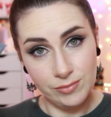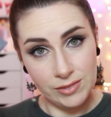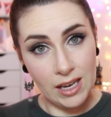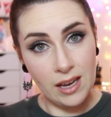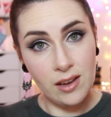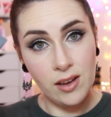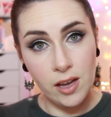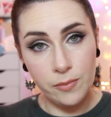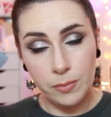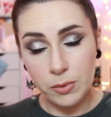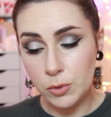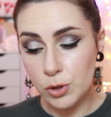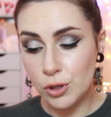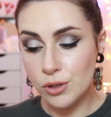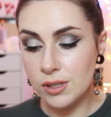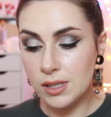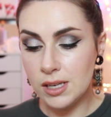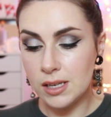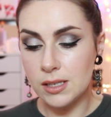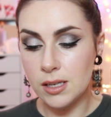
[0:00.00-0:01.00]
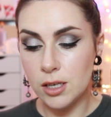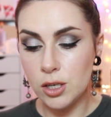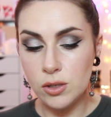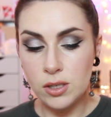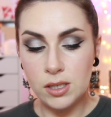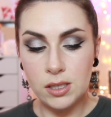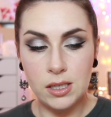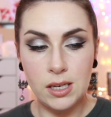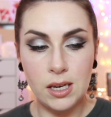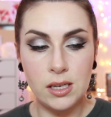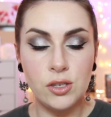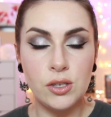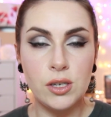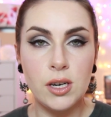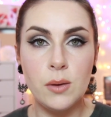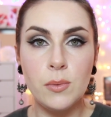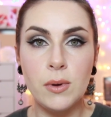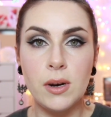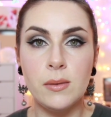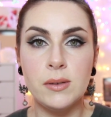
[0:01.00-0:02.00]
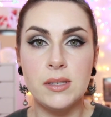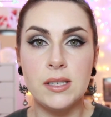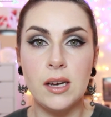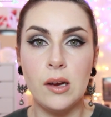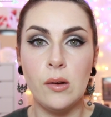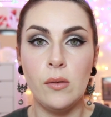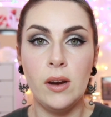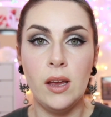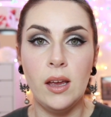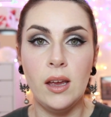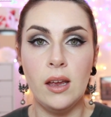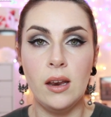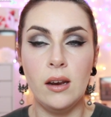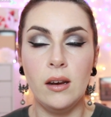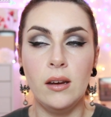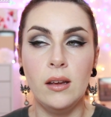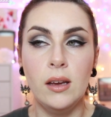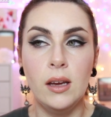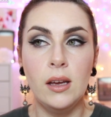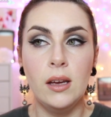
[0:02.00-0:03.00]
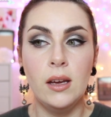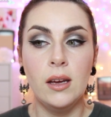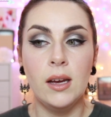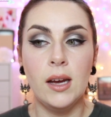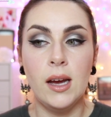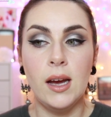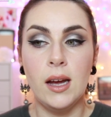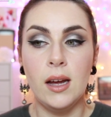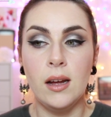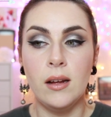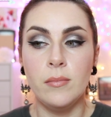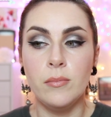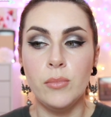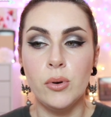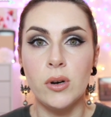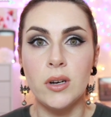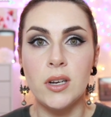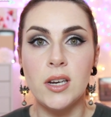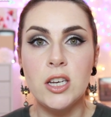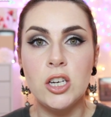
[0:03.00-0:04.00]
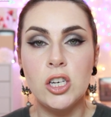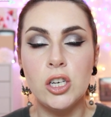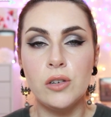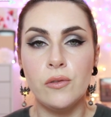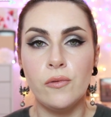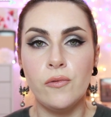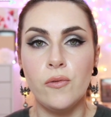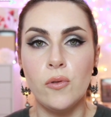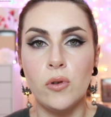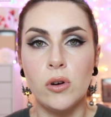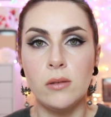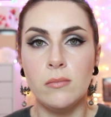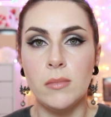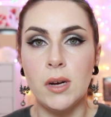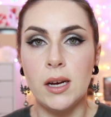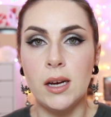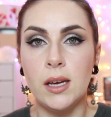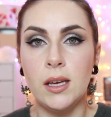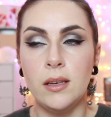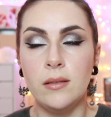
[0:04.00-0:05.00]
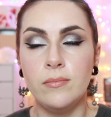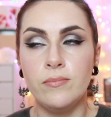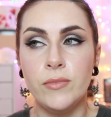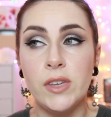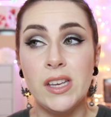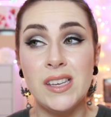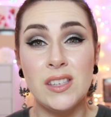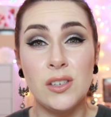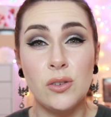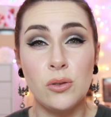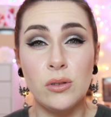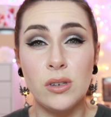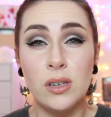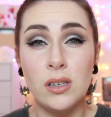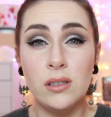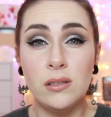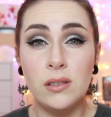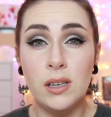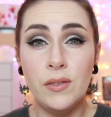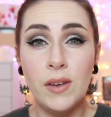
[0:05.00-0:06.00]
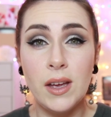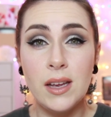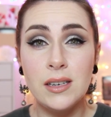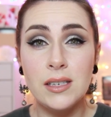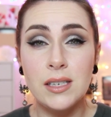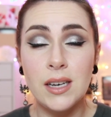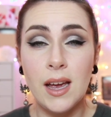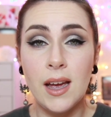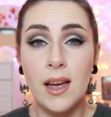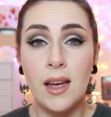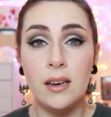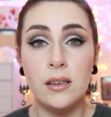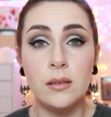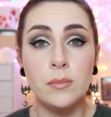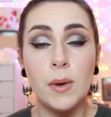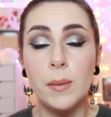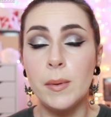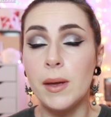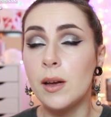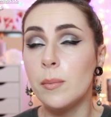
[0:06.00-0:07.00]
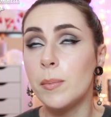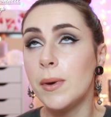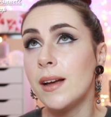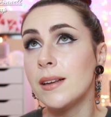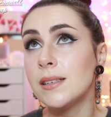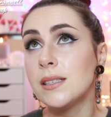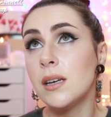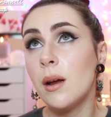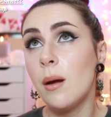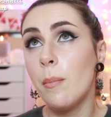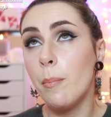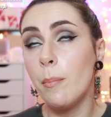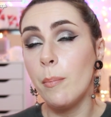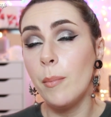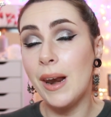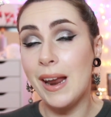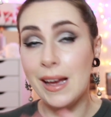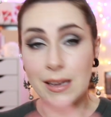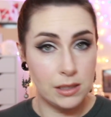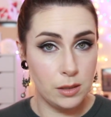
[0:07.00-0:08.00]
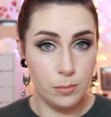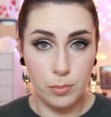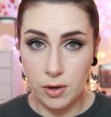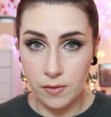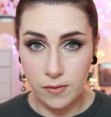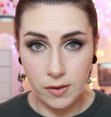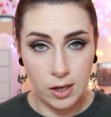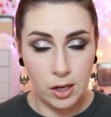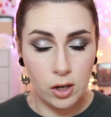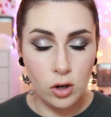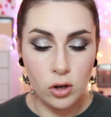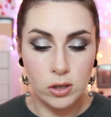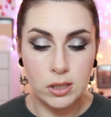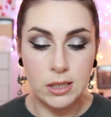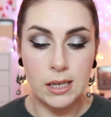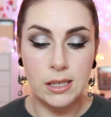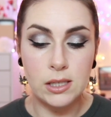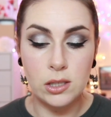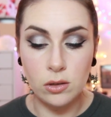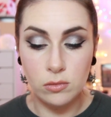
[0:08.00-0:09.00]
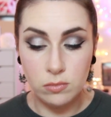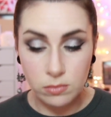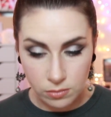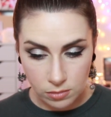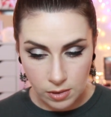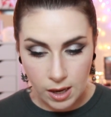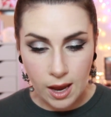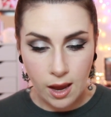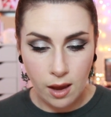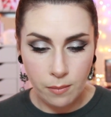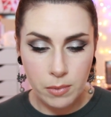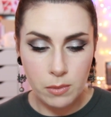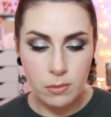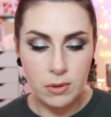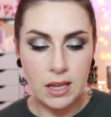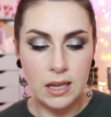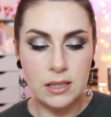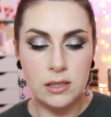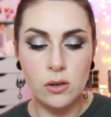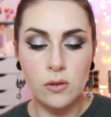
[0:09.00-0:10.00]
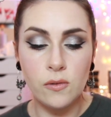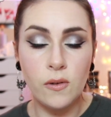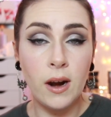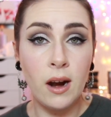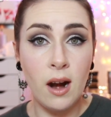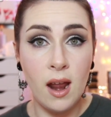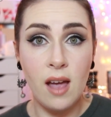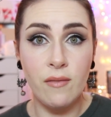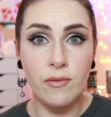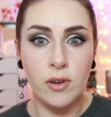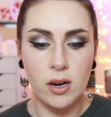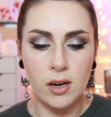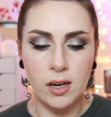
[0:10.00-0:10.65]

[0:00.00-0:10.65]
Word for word: Yeah, I've been using this. I used it yesterday when I was down in Um, Portlaoise for my Isadora event, and my makeup last lasted perfectly all day, so happy with that so far, and I have it